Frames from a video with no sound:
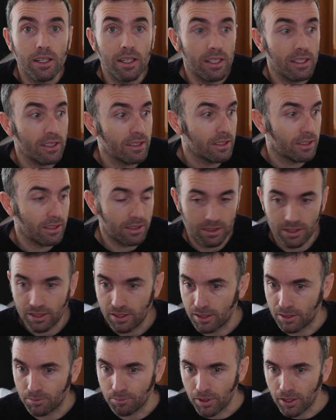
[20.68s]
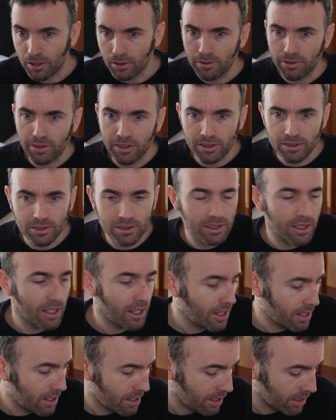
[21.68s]
This is my office,
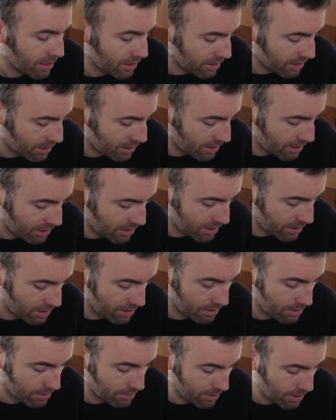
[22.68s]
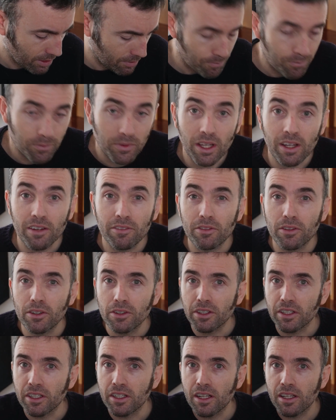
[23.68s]
and yep, I've
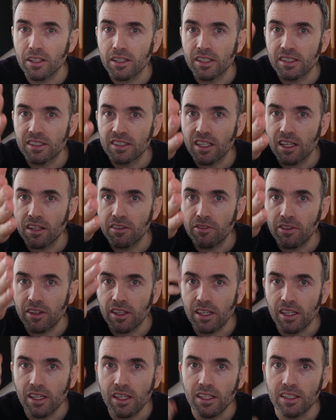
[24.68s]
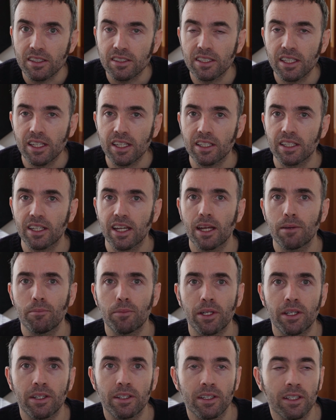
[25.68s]
got another ZV-E10
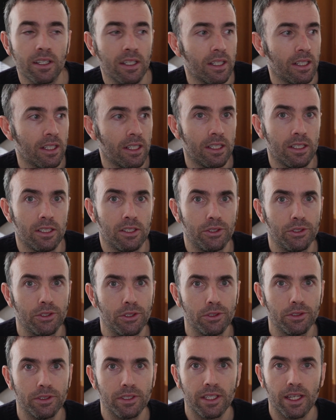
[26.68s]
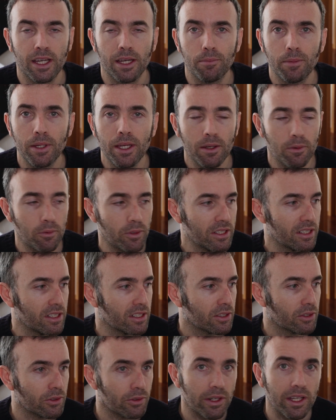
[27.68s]
camera shooting at me, which
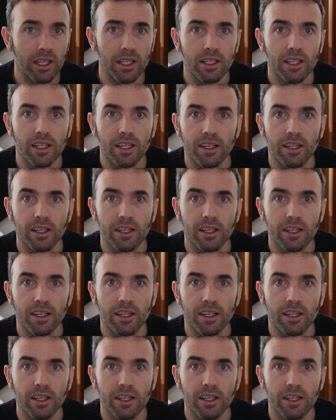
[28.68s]
is great.